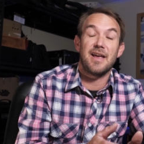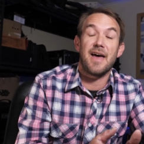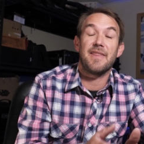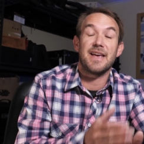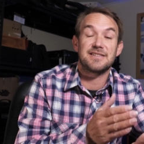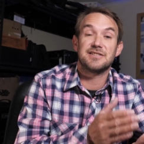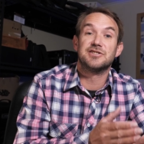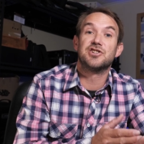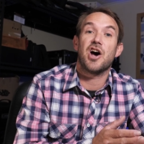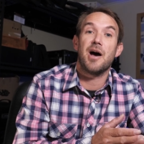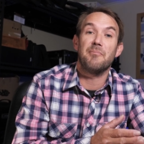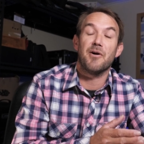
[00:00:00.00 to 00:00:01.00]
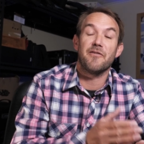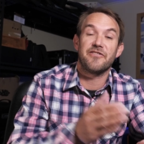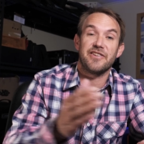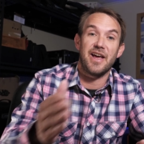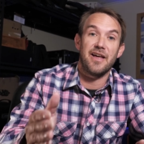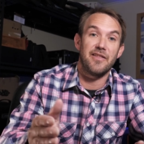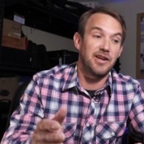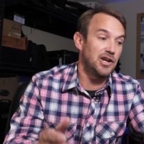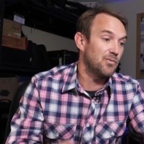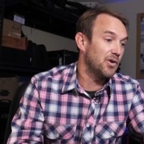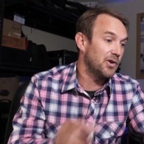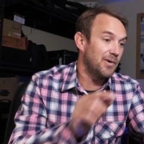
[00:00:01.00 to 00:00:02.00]
And that's the time offset that
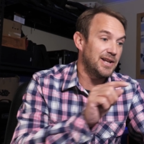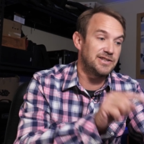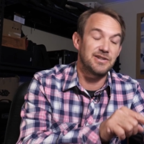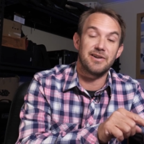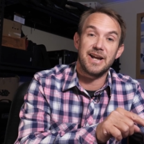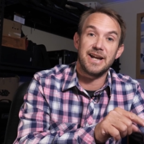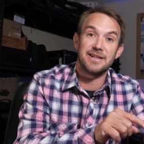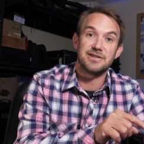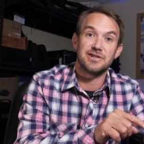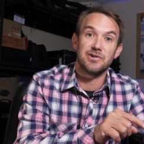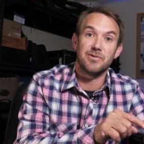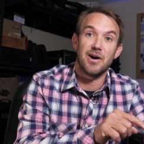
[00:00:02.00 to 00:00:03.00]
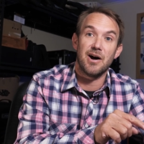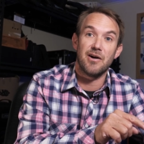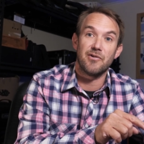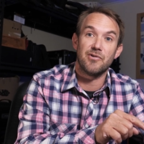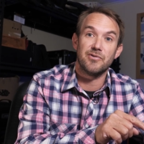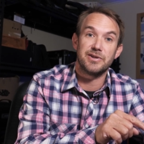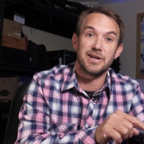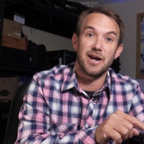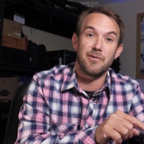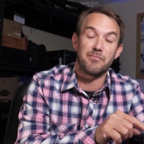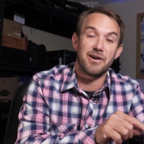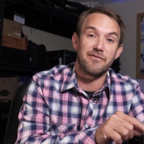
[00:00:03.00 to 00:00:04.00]
you want to enter into our
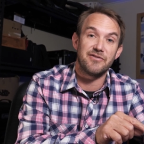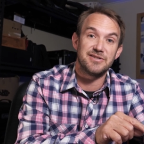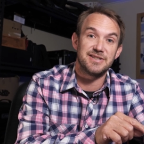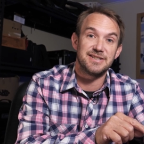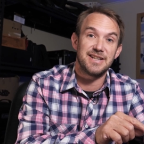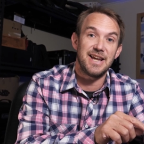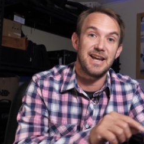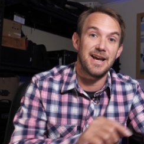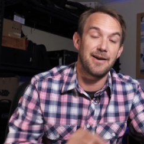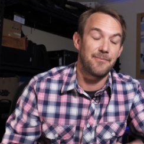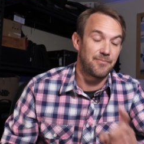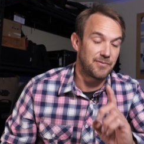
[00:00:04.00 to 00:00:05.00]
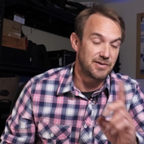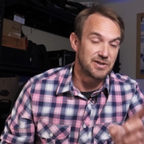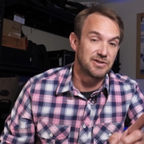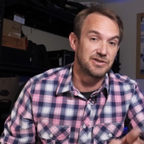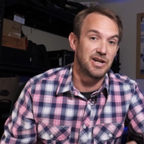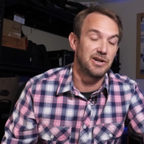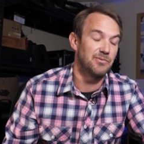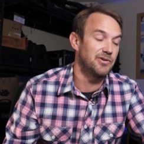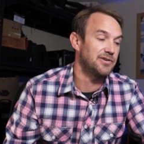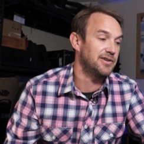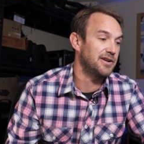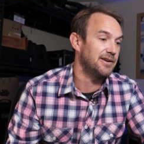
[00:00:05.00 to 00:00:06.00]
audio preferences here, which I'll show you
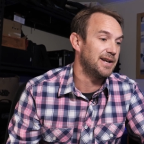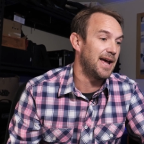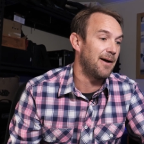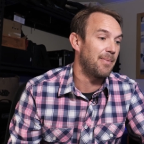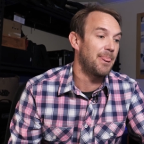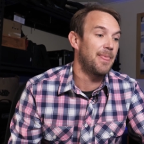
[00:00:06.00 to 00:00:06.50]
what to do now.